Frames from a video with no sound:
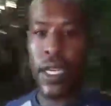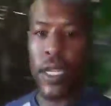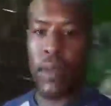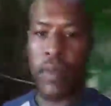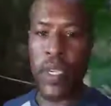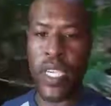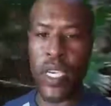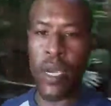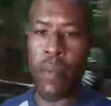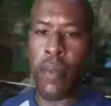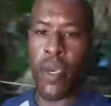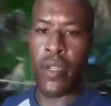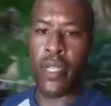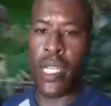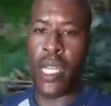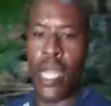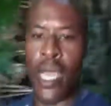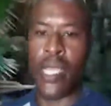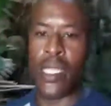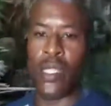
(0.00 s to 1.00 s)
Let me come out
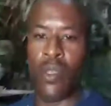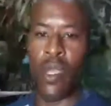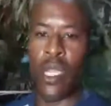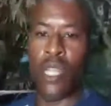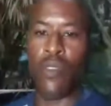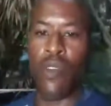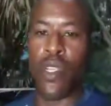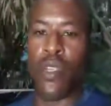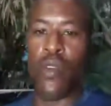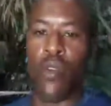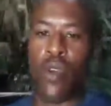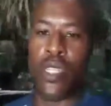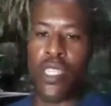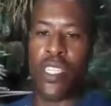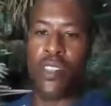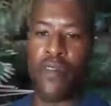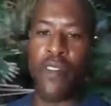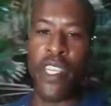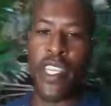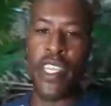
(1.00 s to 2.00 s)
the light so I can record
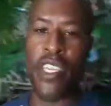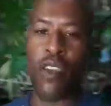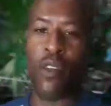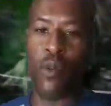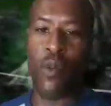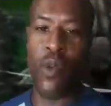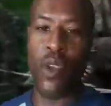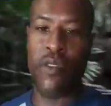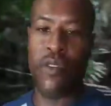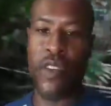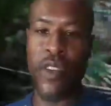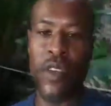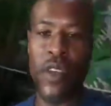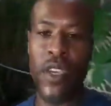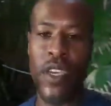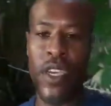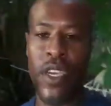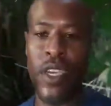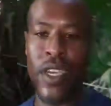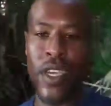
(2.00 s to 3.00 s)
this video with you.
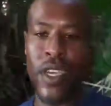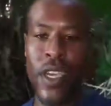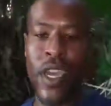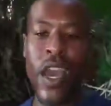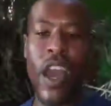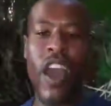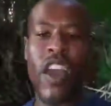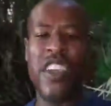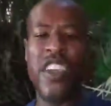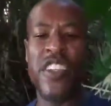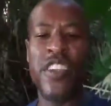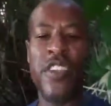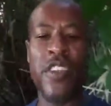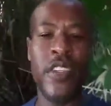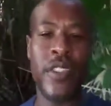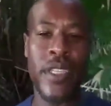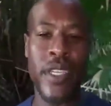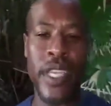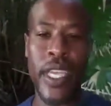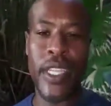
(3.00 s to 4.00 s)
How you
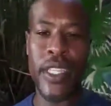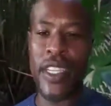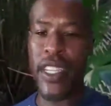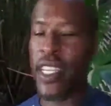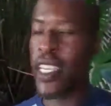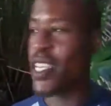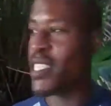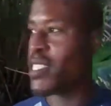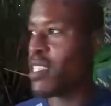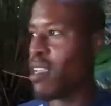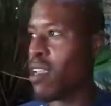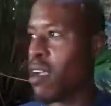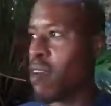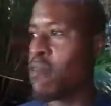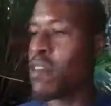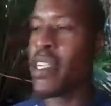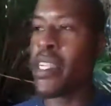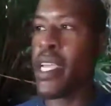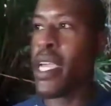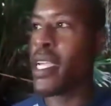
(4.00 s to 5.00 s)
doing today? Today is a
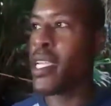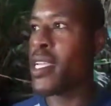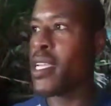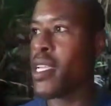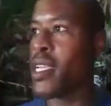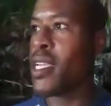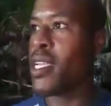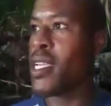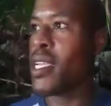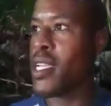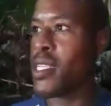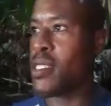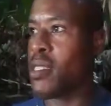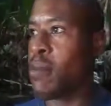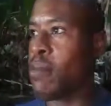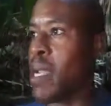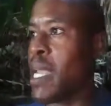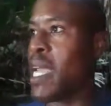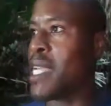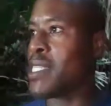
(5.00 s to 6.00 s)
lovely day. It's
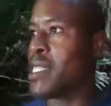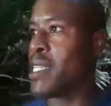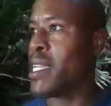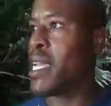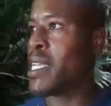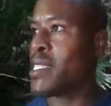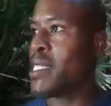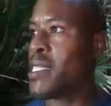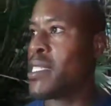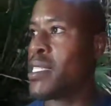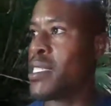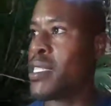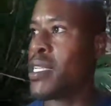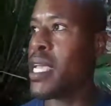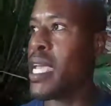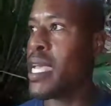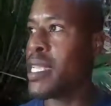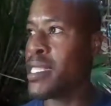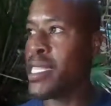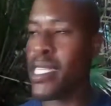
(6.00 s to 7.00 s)
a blessing,
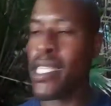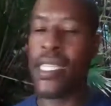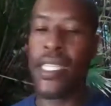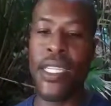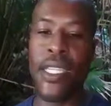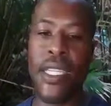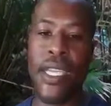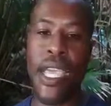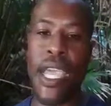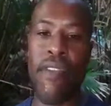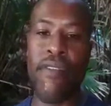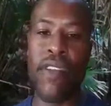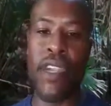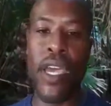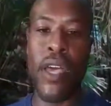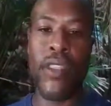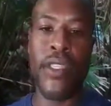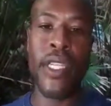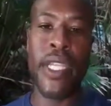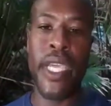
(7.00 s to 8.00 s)
as in
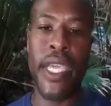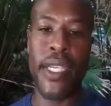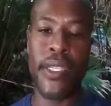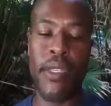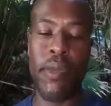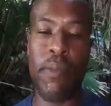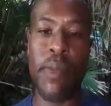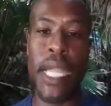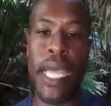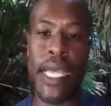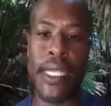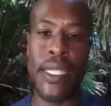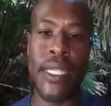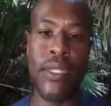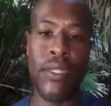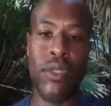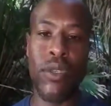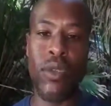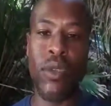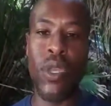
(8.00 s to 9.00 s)
every other day is a
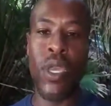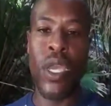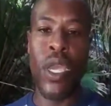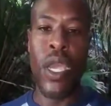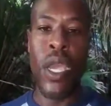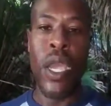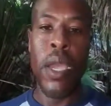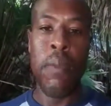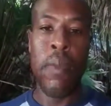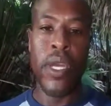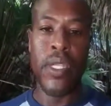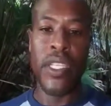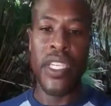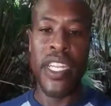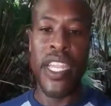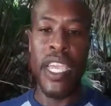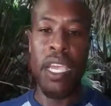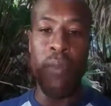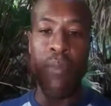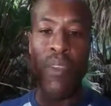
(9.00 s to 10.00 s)
blessing too. But
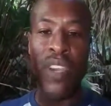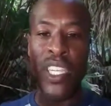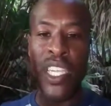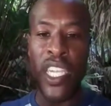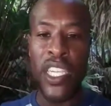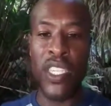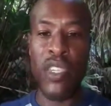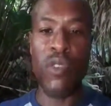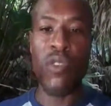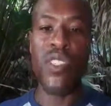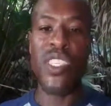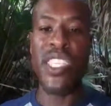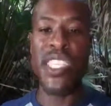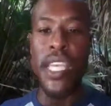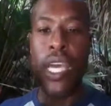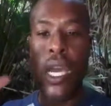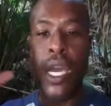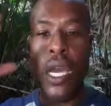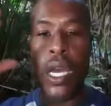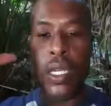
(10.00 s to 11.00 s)
today I'm bringing you
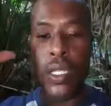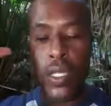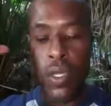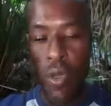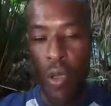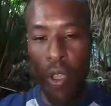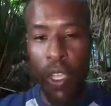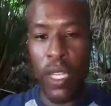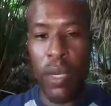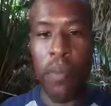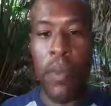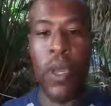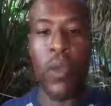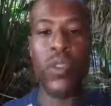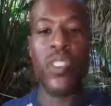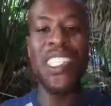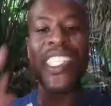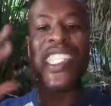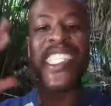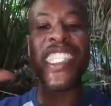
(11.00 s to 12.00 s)
talking
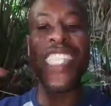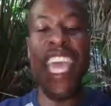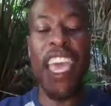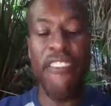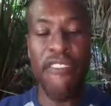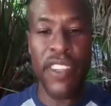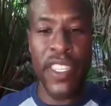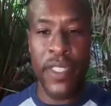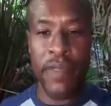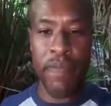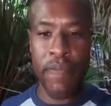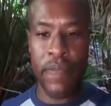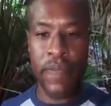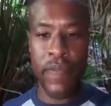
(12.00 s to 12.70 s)
about 7